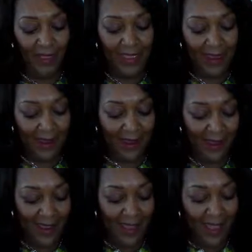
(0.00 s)
up here.
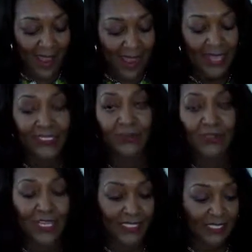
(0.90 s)
And
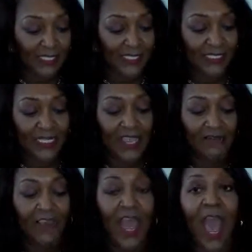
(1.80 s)
so this is the
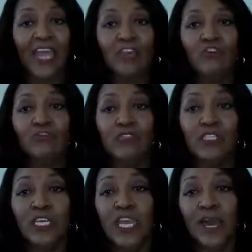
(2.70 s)
stevia. I use
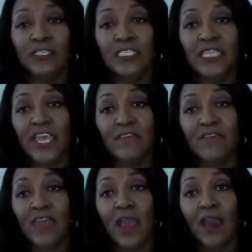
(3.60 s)
the
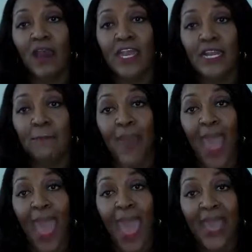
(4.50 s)
stevia in the
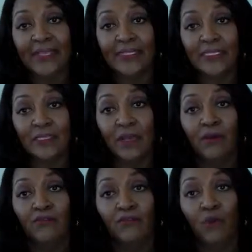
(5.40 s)
packs
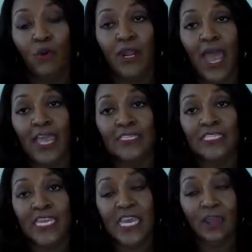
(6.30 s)
for
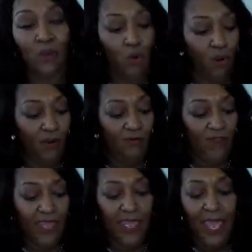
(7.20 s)
like tea and
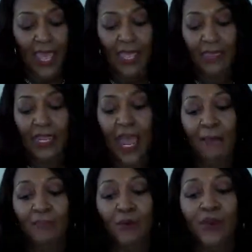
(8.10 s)
coffee. And then
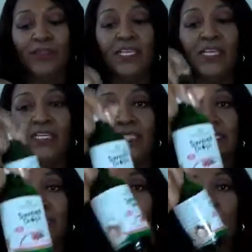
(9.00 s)
I brought
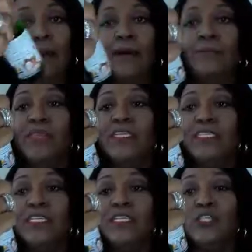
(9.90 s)
this.
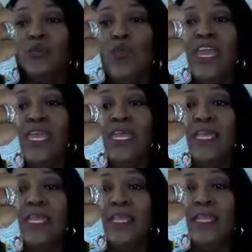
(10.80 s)
This is
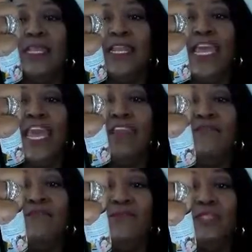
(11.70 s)
sweet
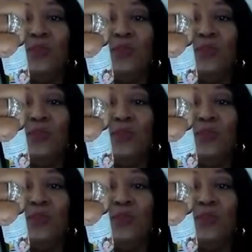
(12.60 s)
leaf